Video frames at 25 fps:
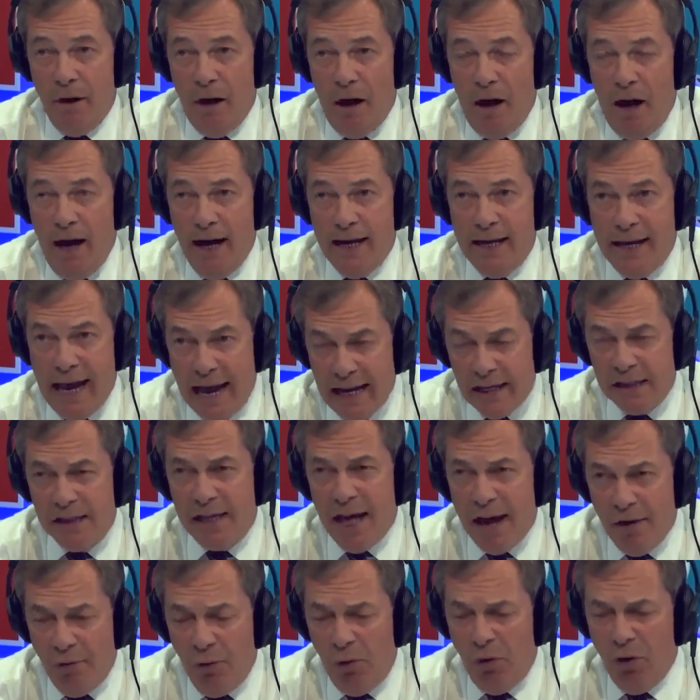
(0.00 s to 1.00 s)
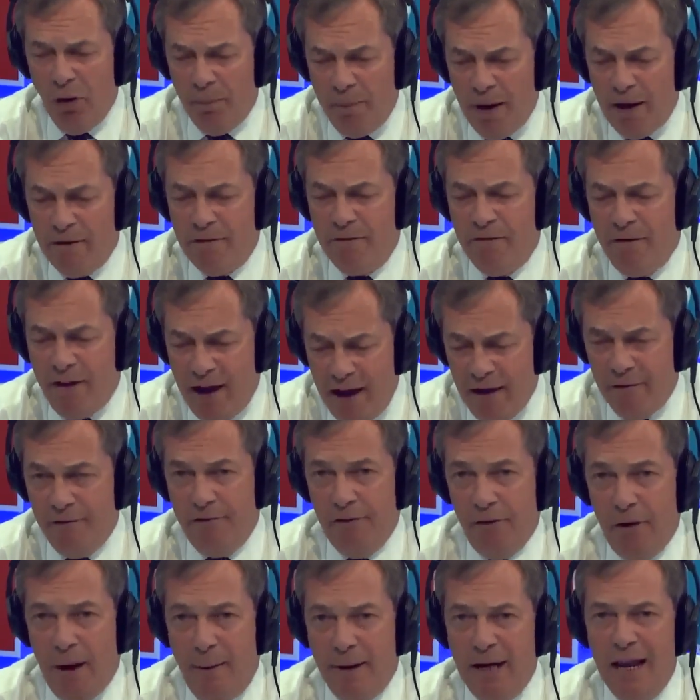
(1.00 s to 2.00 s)
I guess they're all a bit
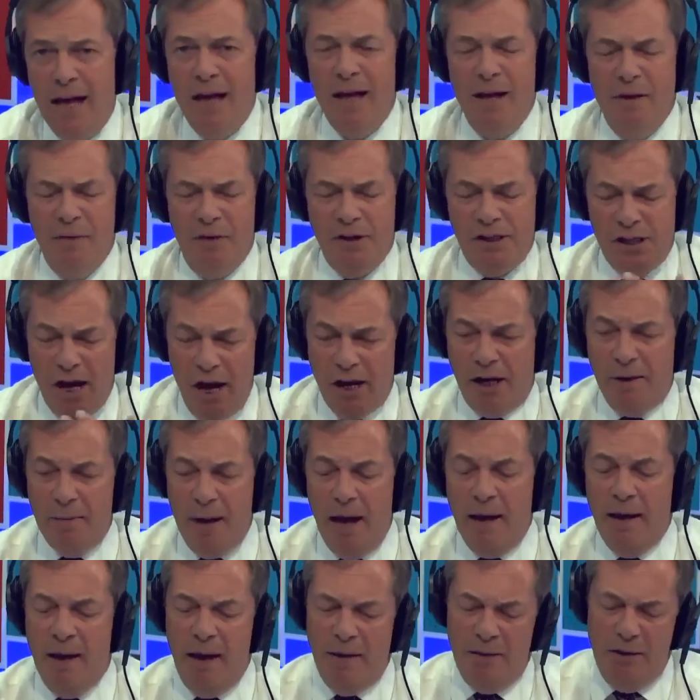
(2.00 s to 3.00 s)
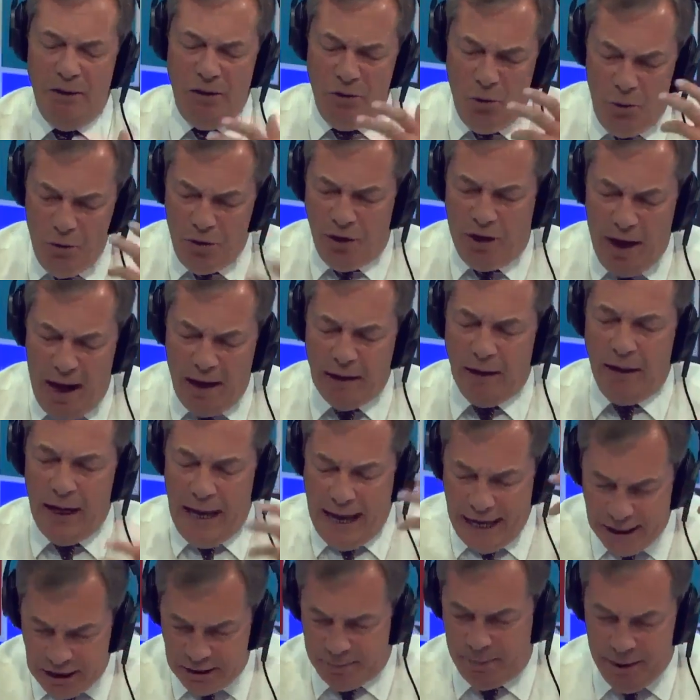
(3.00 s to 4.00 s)
fearful. I mean, Northern Ireland
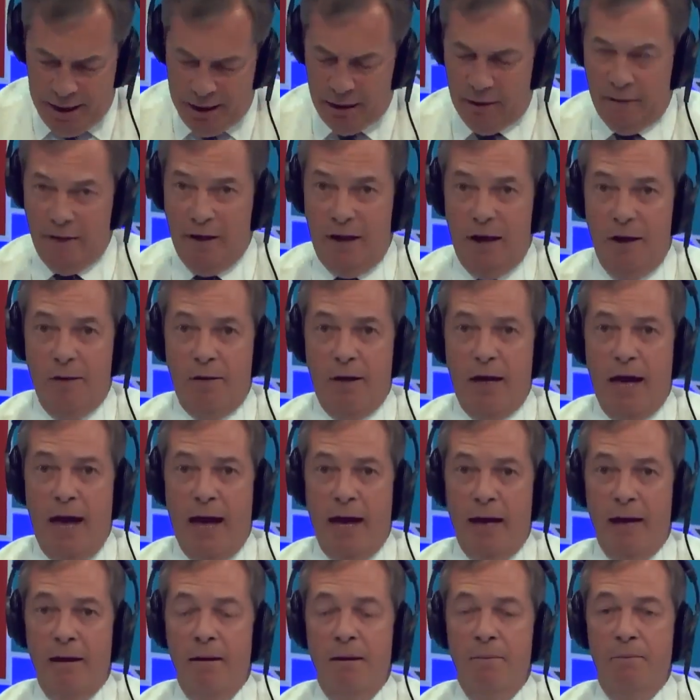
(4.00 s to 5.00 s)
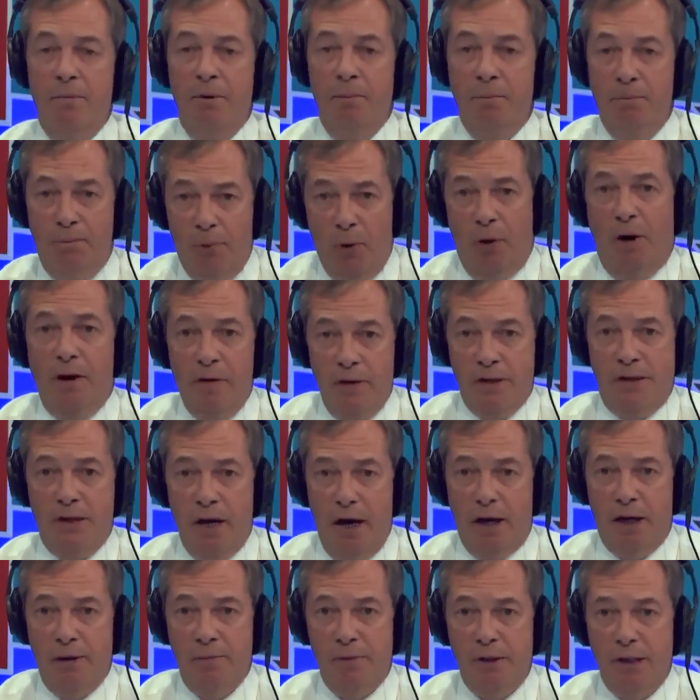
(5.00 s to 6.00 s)
is a part of the UK, but boy, the
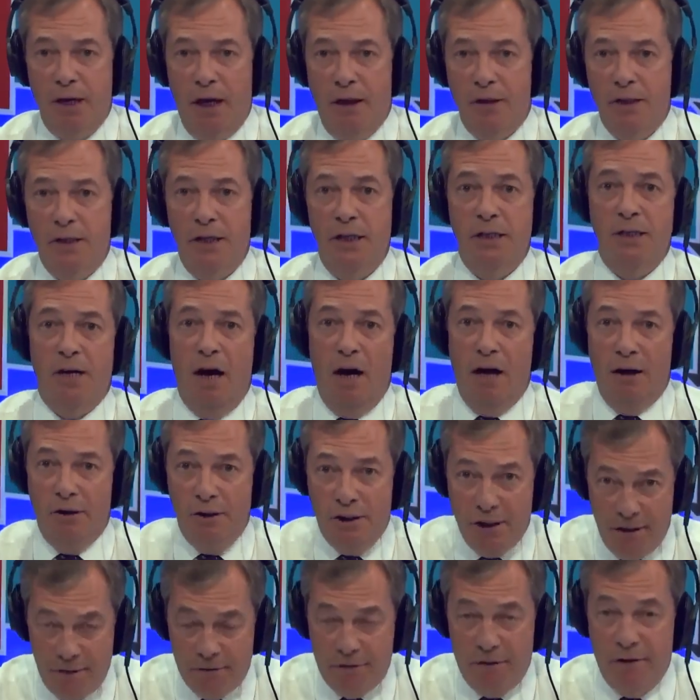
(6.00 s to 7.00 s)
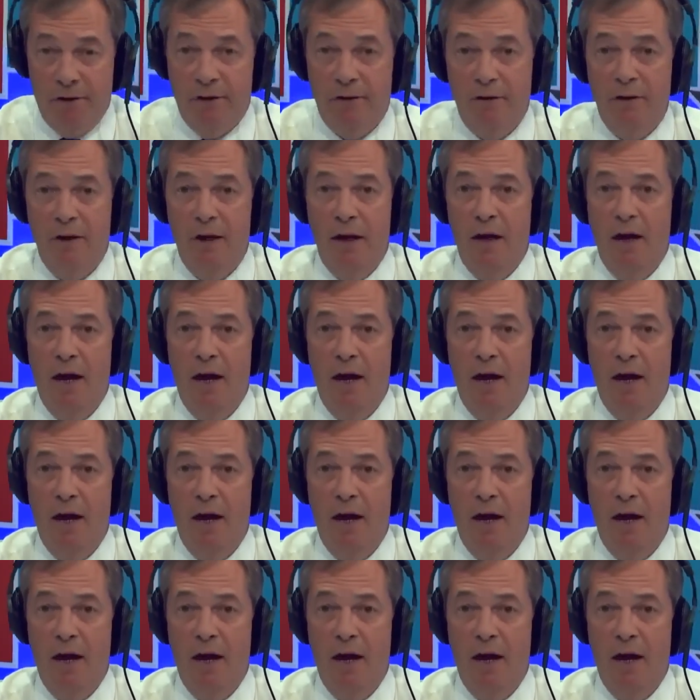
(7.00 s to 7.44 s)
circumstances are different.